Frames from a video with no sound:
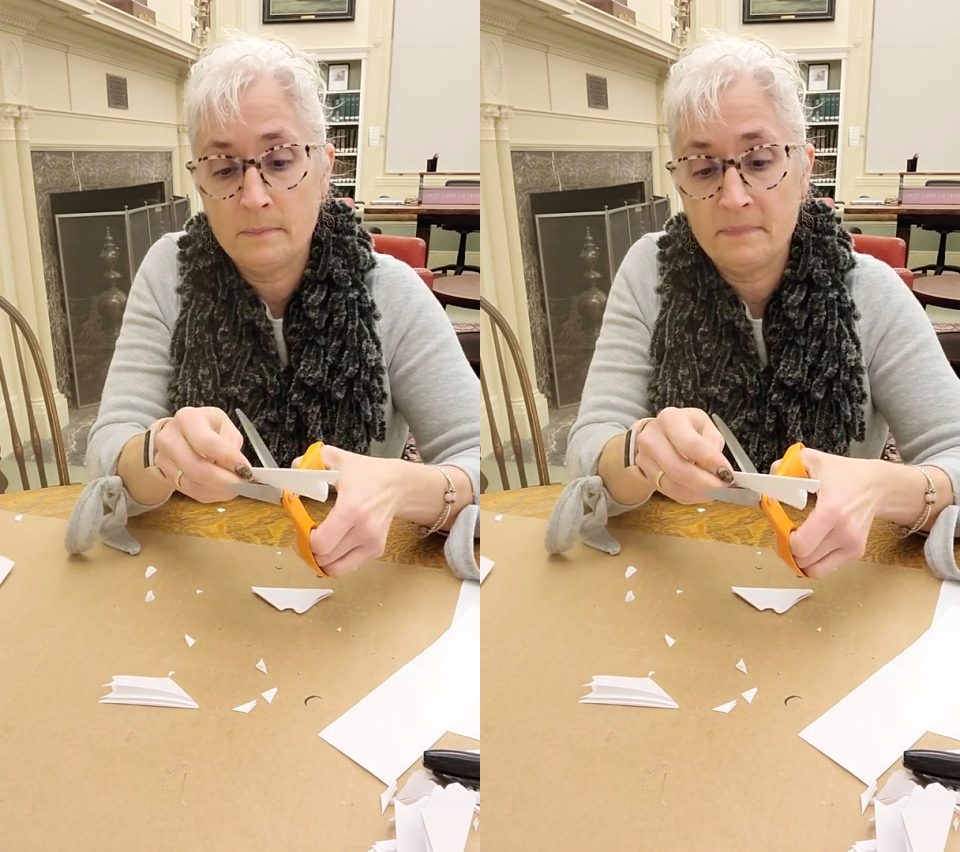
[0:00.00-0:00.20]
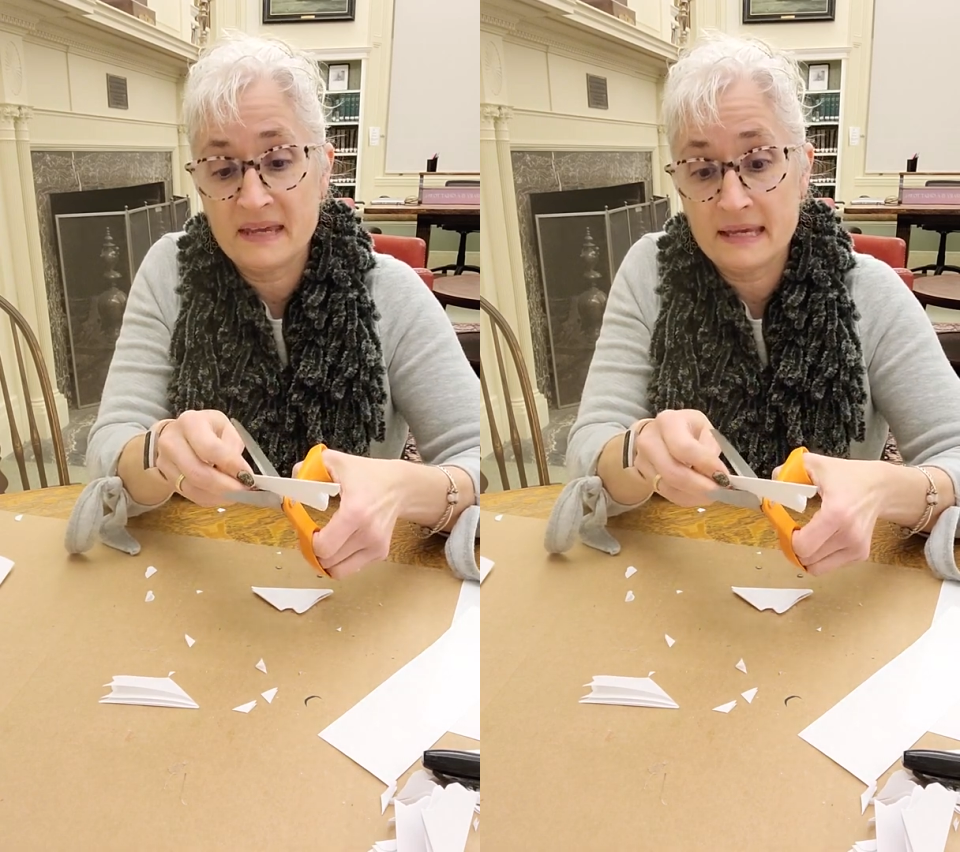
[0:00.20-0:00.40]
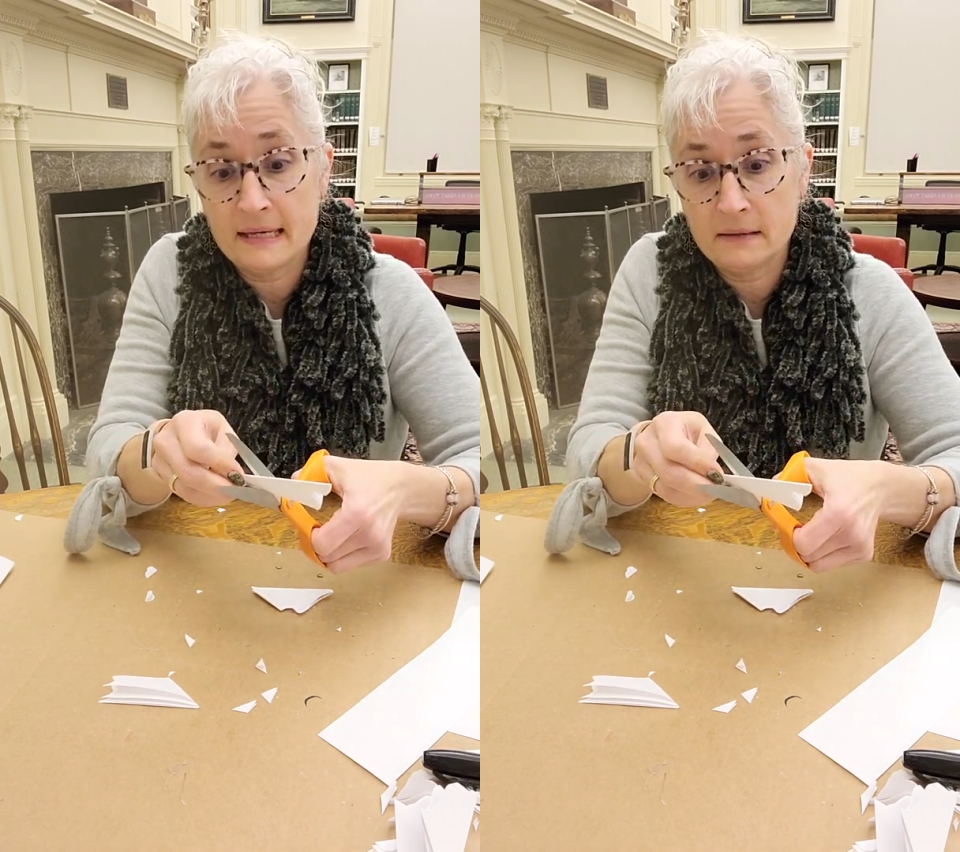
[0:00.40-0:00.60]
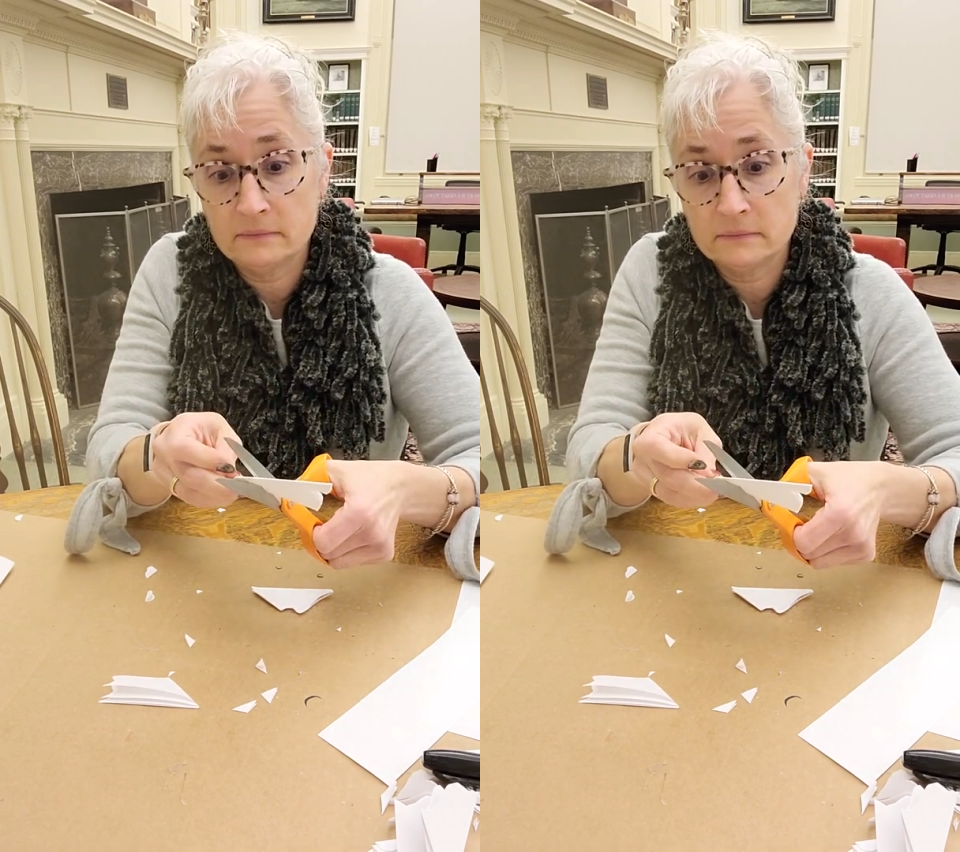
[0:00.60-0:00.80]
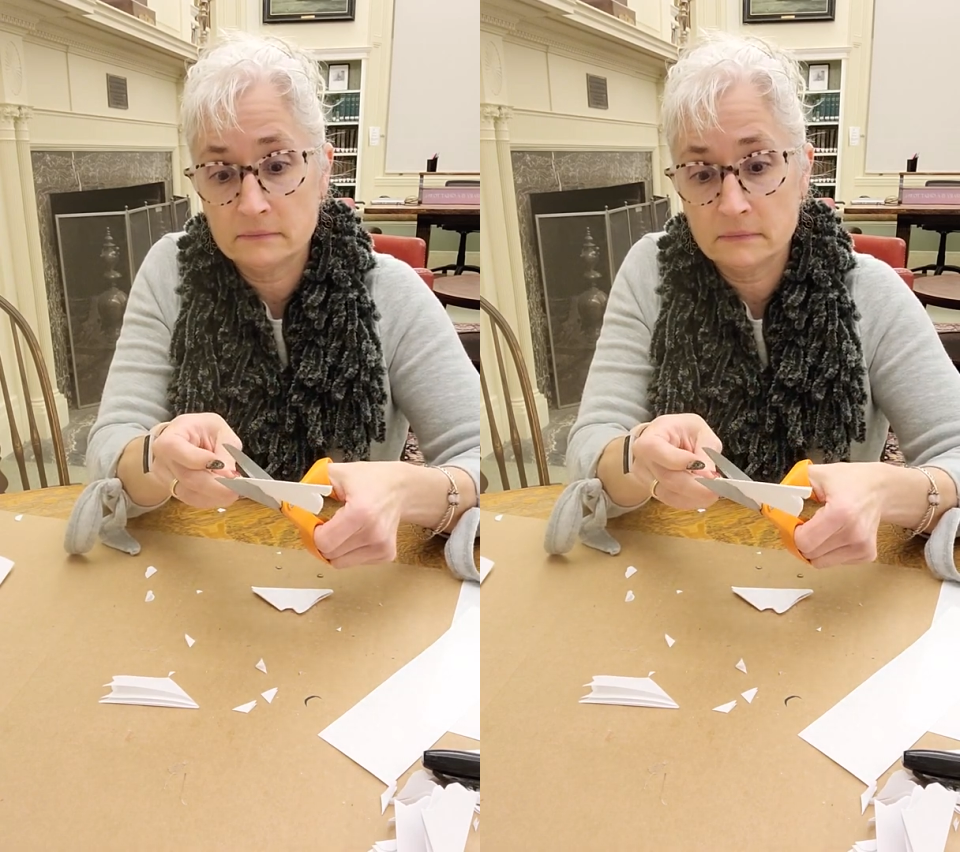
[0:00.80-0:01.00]
be.
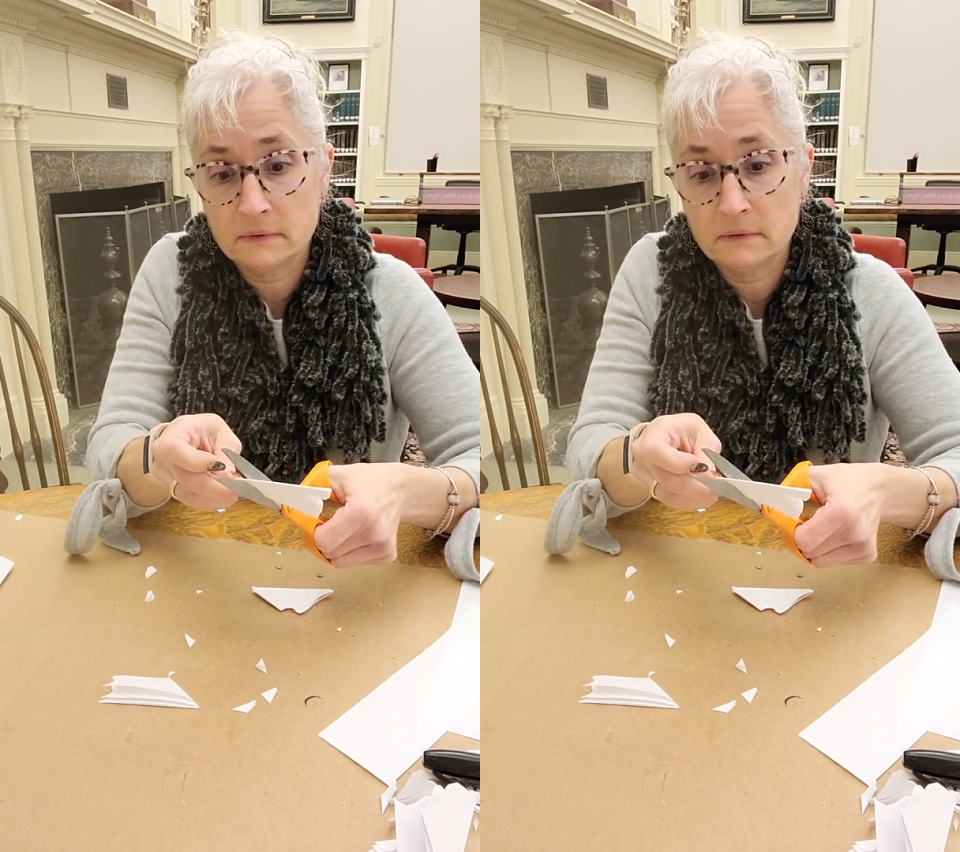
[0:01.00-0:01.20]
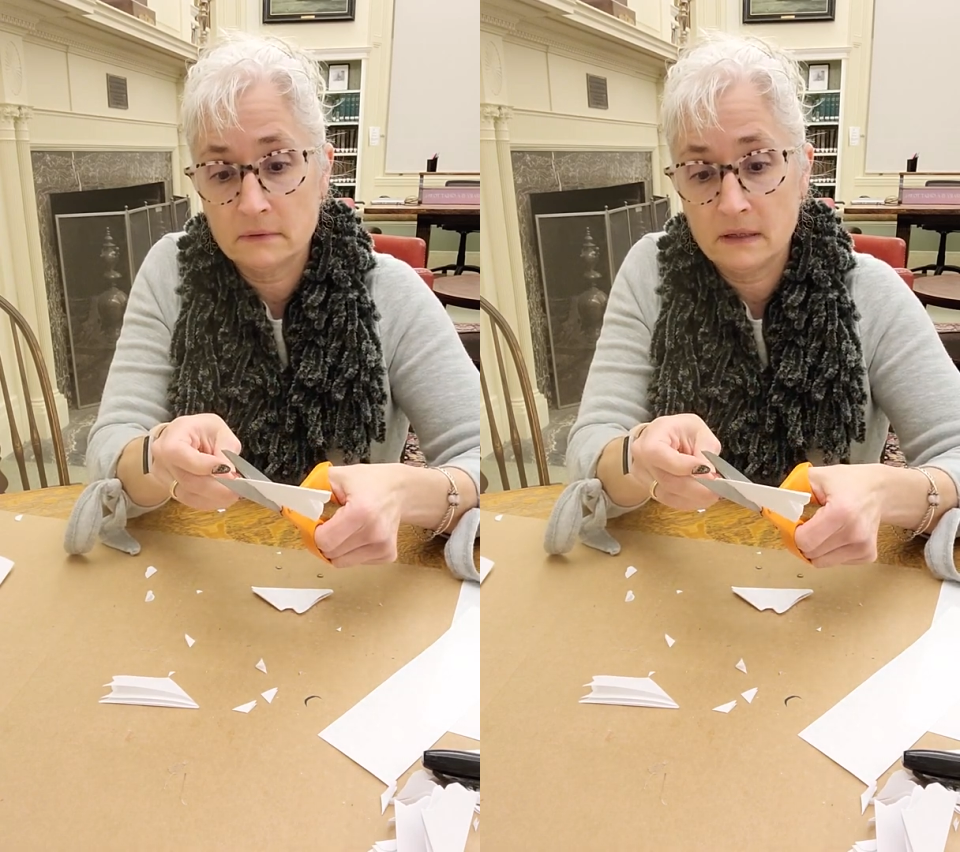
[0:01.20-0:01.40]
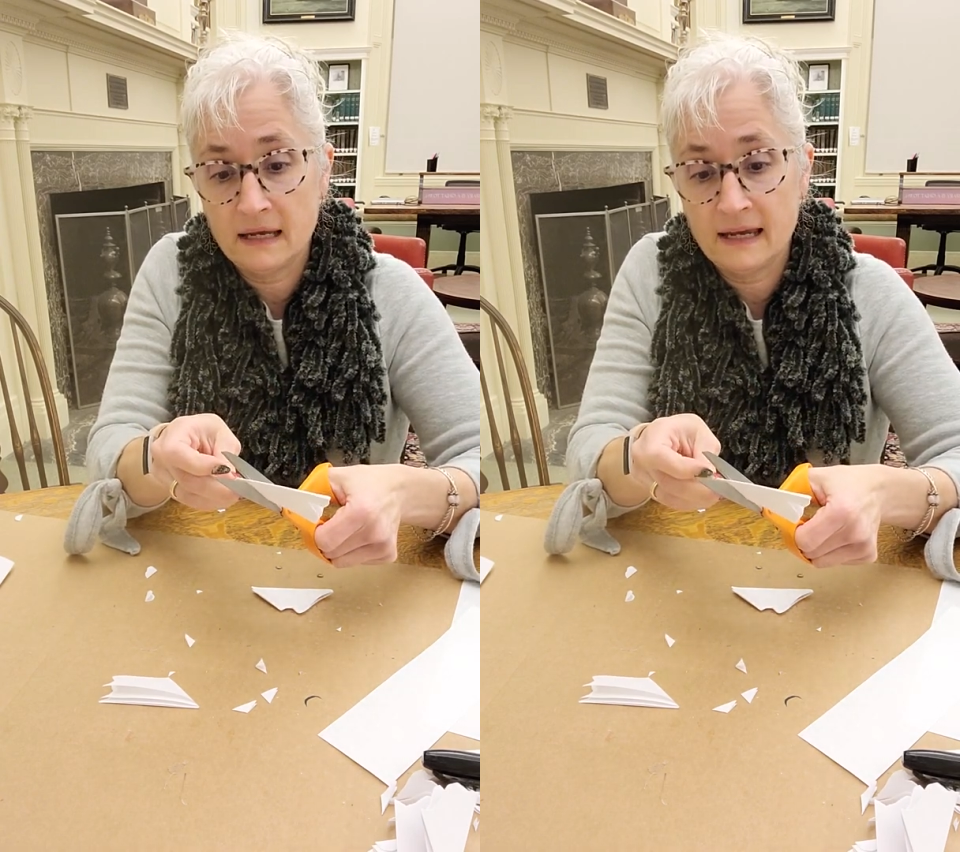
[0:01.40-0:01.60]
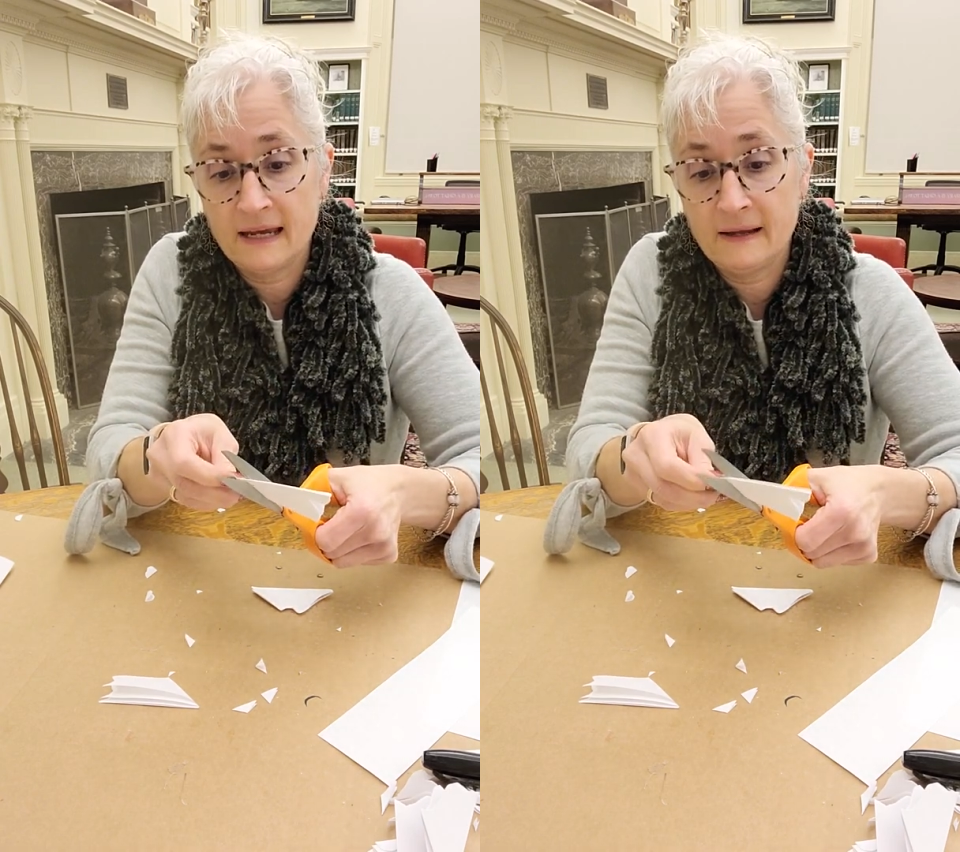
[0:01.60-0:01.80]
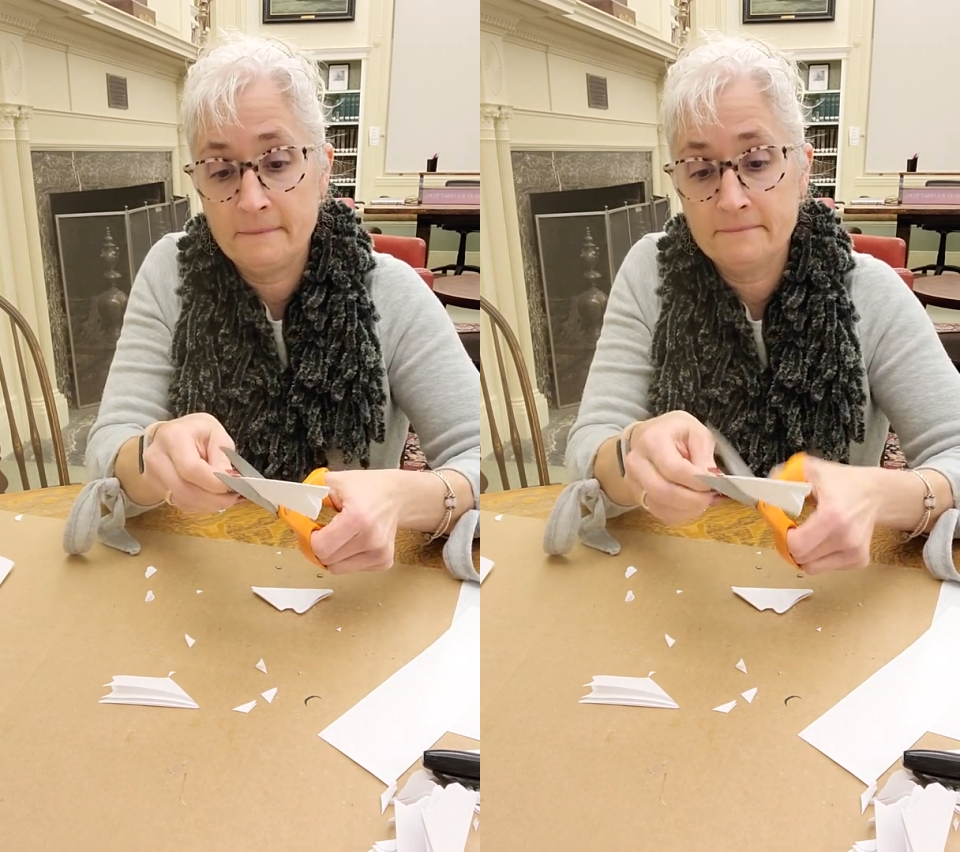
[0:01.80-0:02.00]

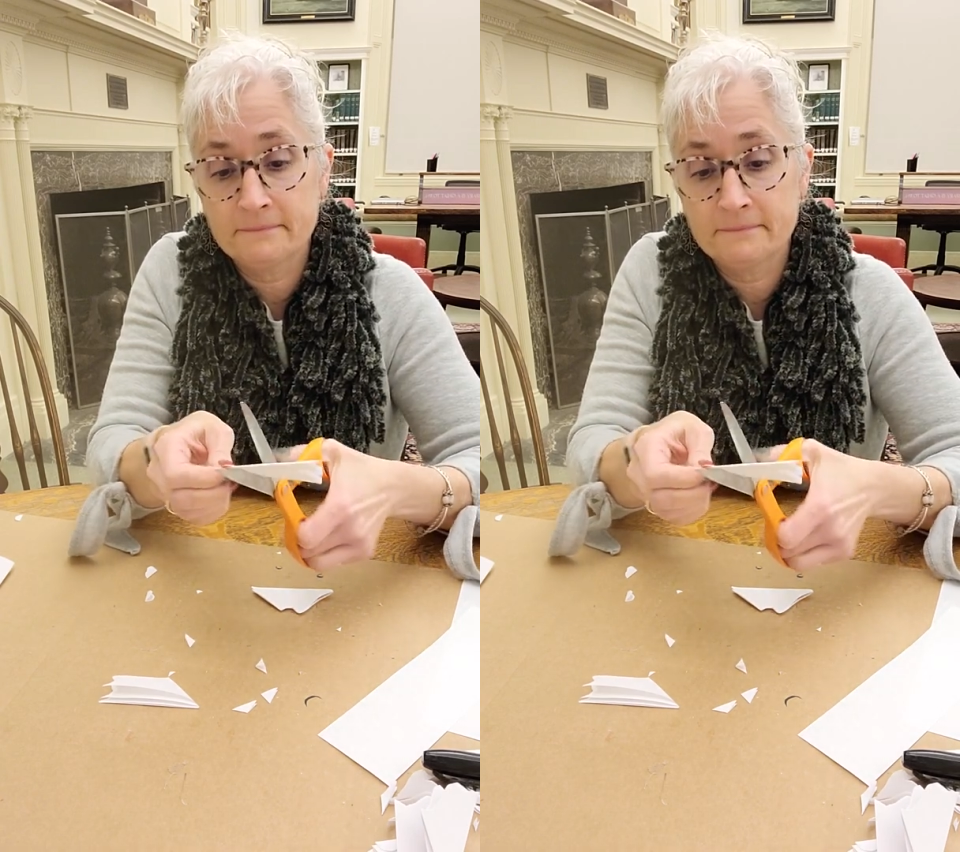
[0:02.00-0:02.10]
Okay.